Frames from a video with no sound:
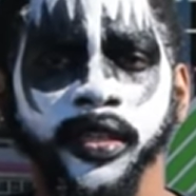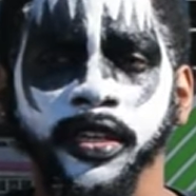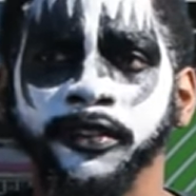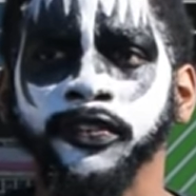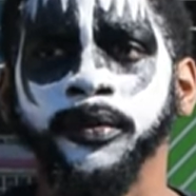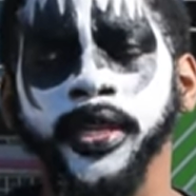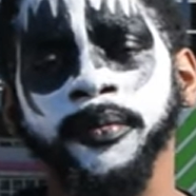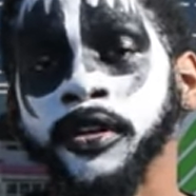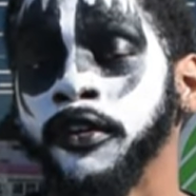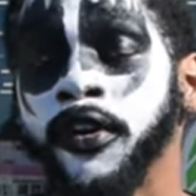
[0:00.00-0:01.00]
You feel me? Let me
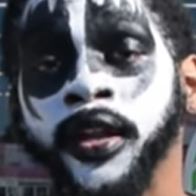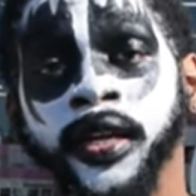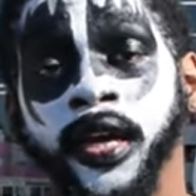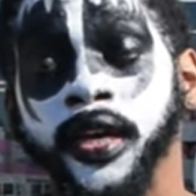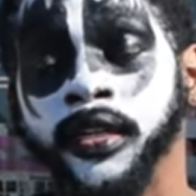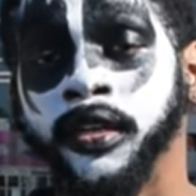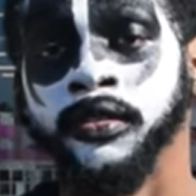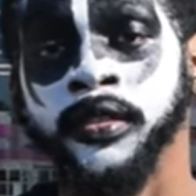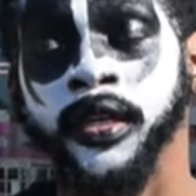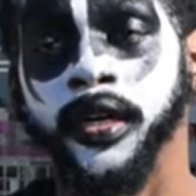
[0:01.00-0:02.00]
know if y'all like that. You know,
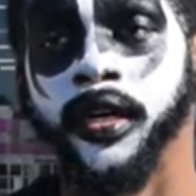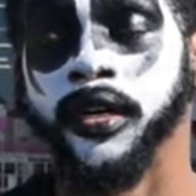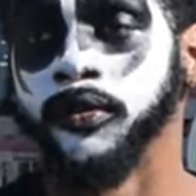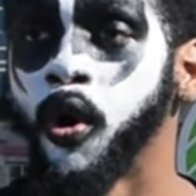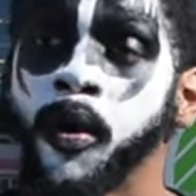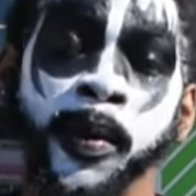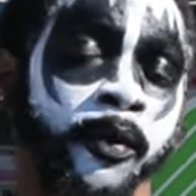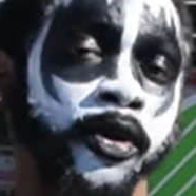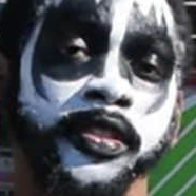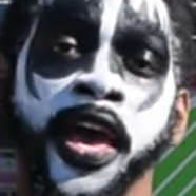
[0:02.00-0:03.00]
uh, Walmart
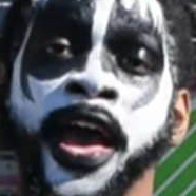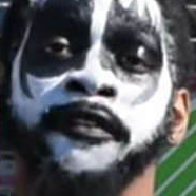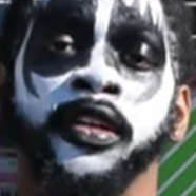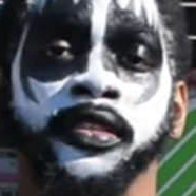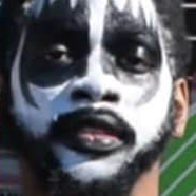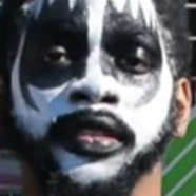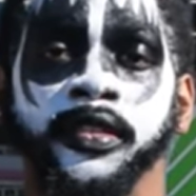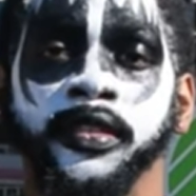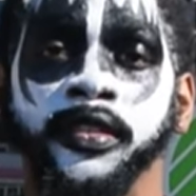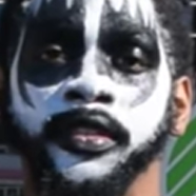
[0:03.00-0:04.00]
wasn't having us,
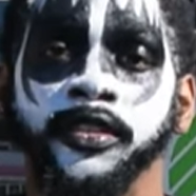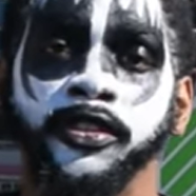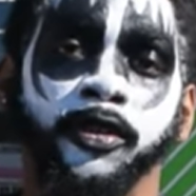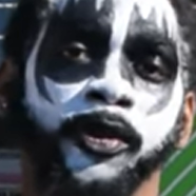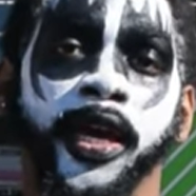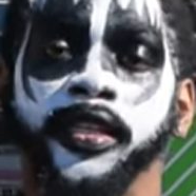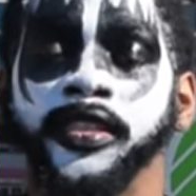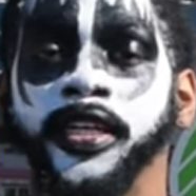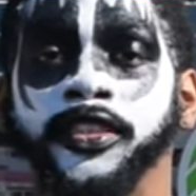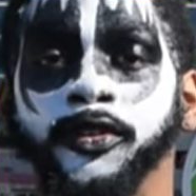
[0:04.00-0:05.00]
so we had to
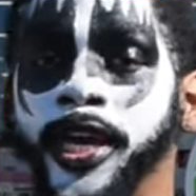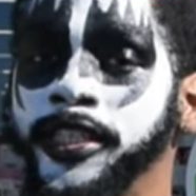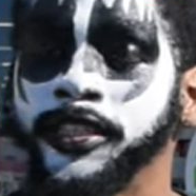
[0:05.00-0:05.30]
change locations.